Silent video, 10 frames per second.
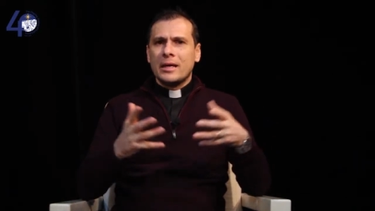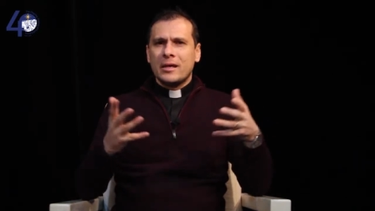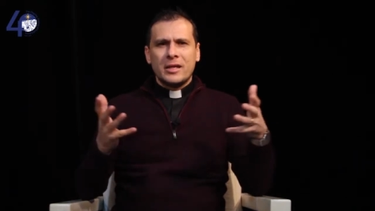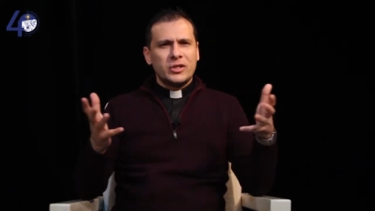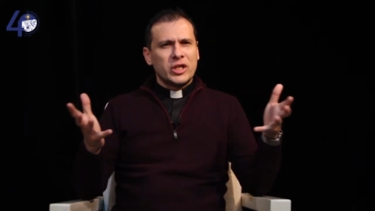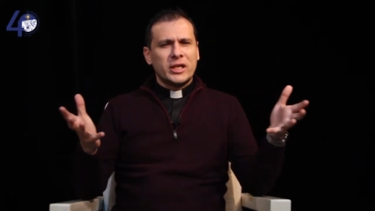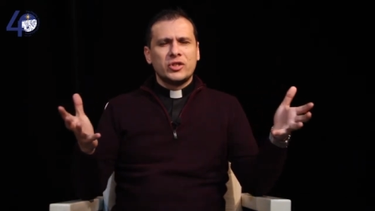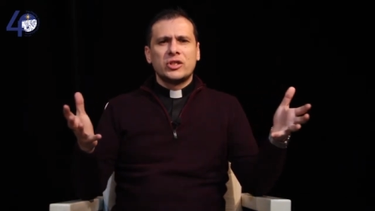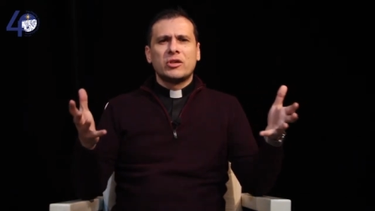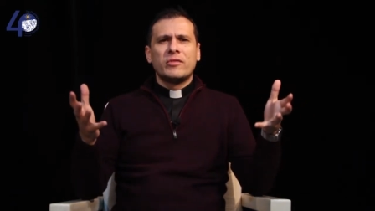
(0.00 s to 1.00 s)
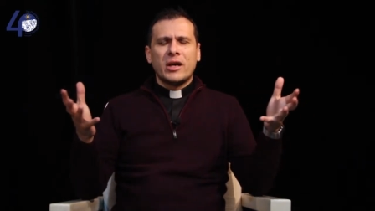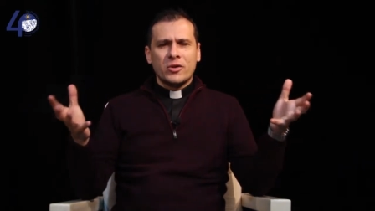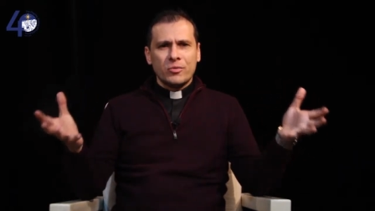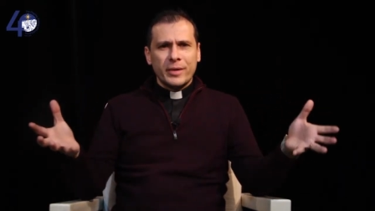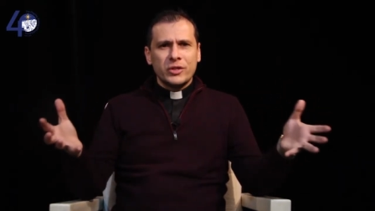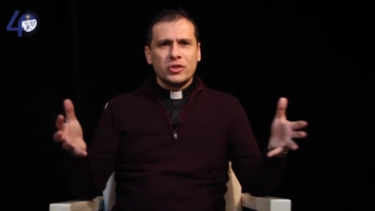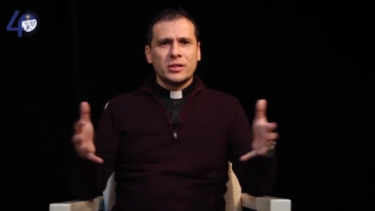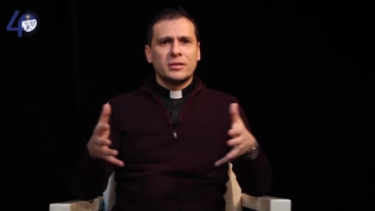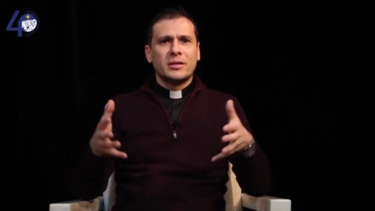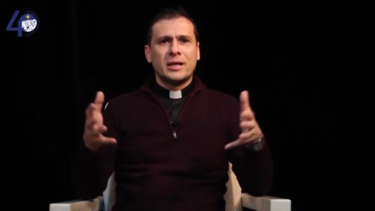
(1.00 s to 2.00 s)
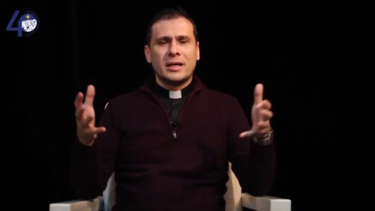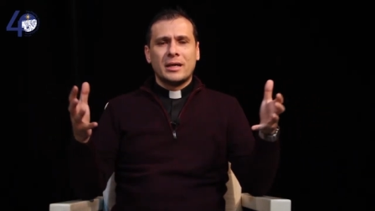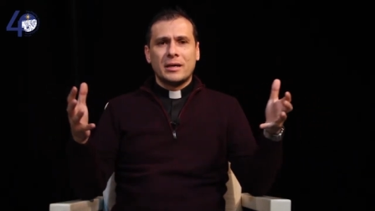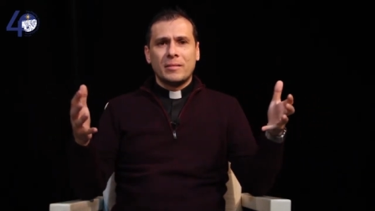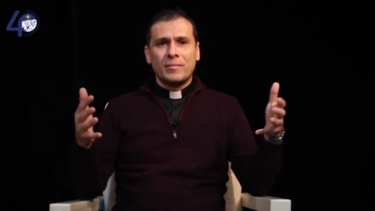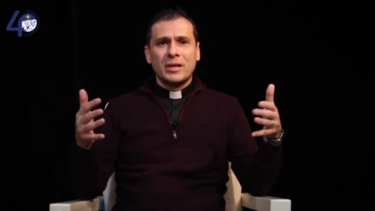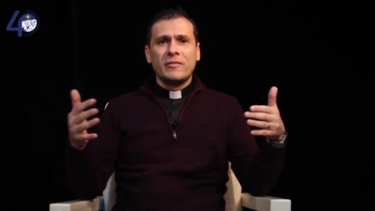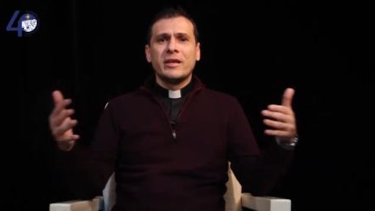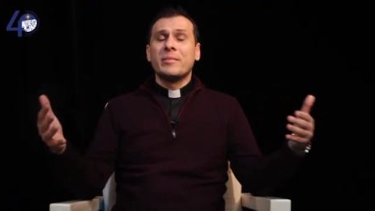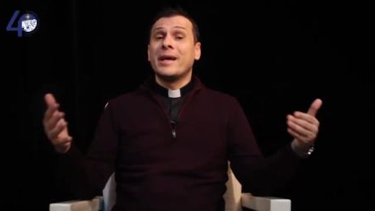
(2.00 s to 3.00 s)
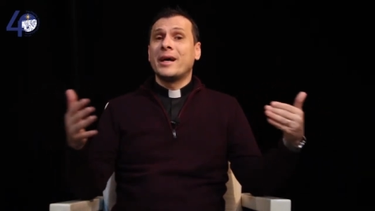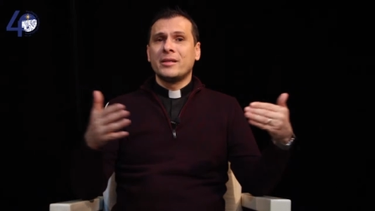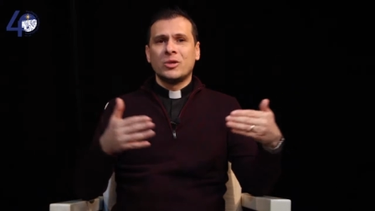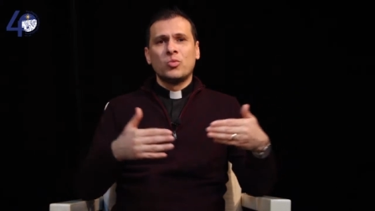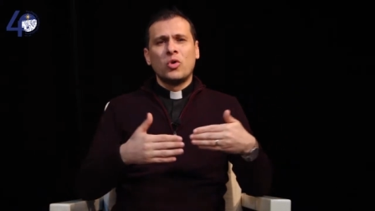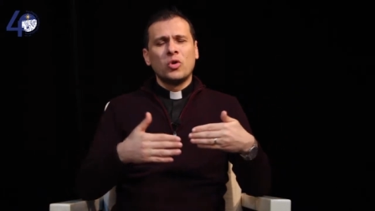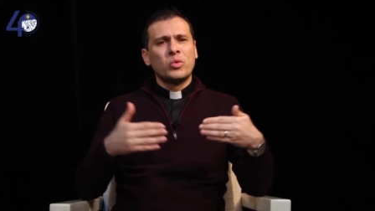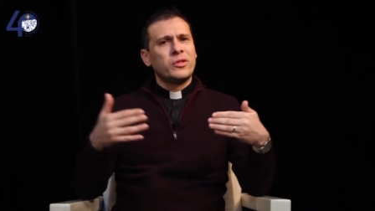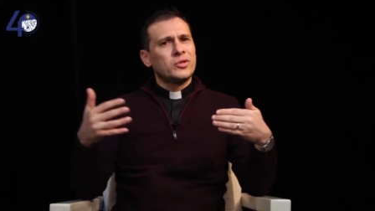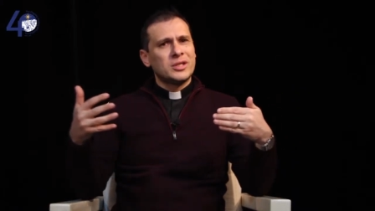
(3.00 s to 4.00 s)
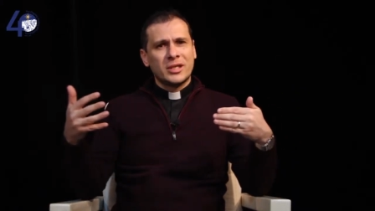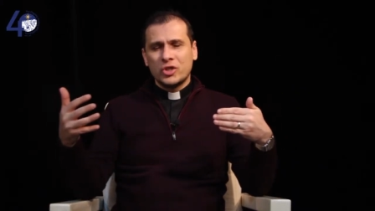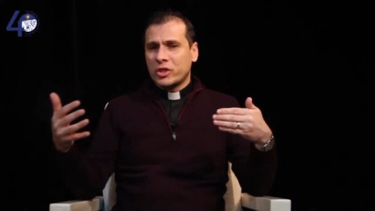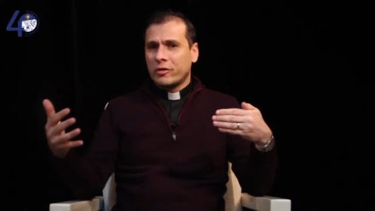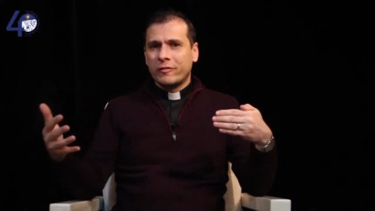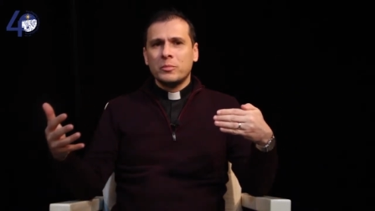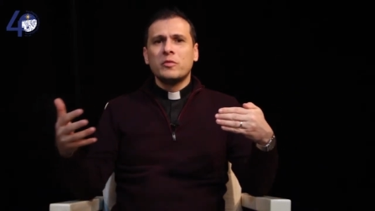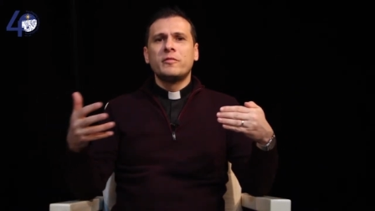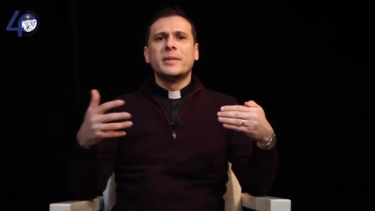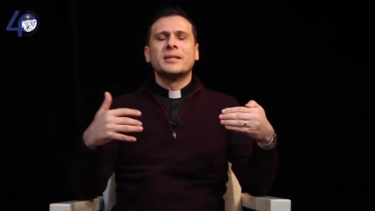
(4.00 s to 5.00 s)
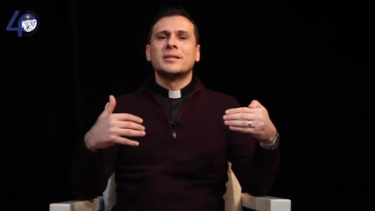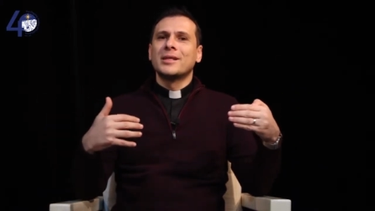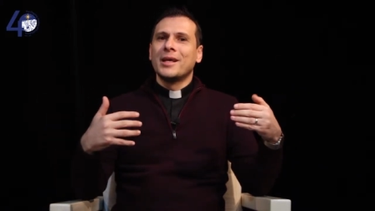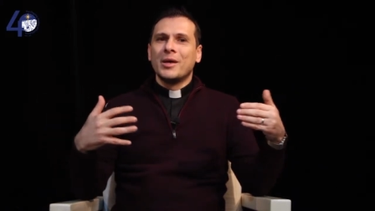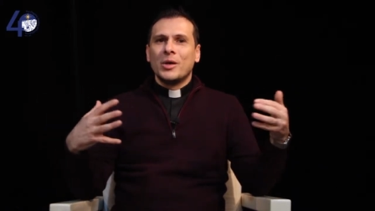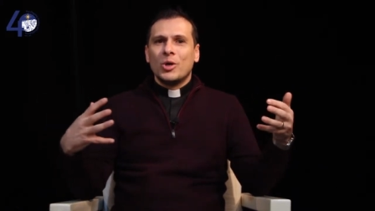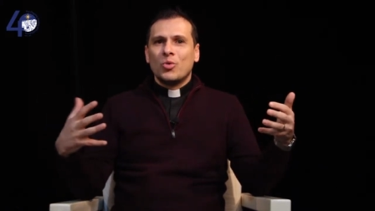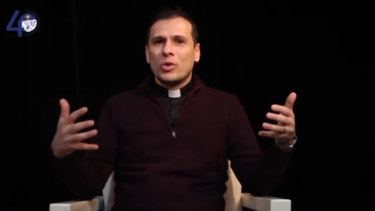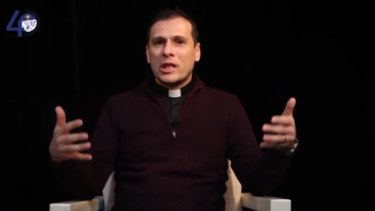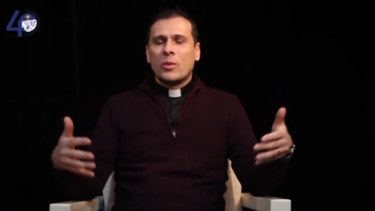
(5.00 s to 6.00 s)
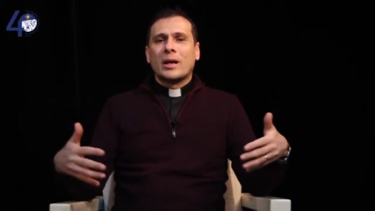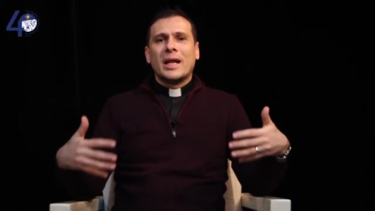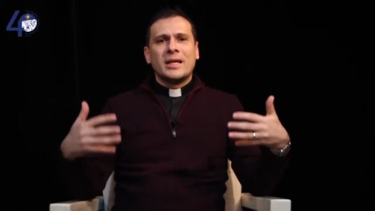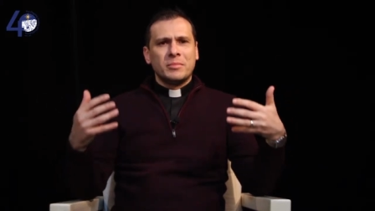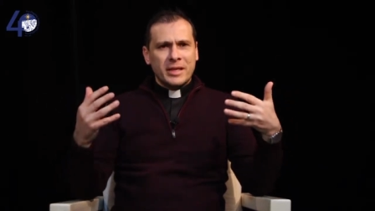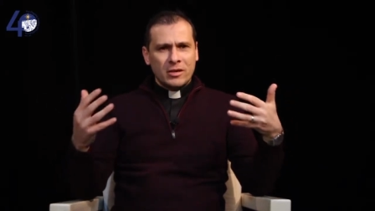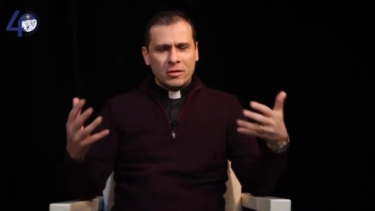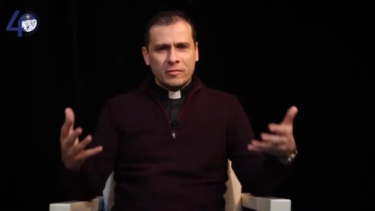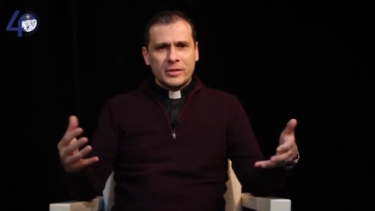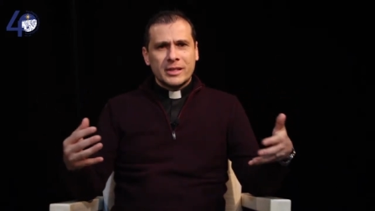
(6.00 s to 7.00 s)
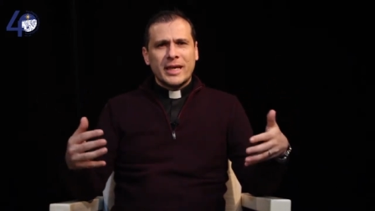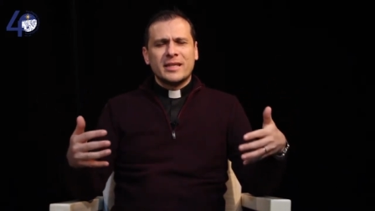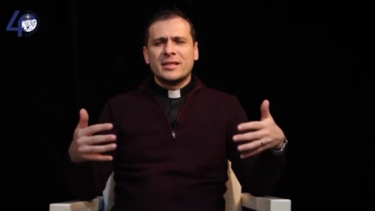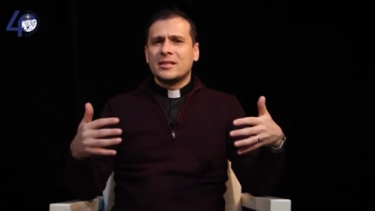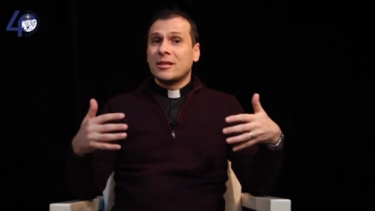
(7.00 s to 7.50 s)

the challenges of the occupation, uh, living behind the wall with restriction of movements, with our land being confiscated.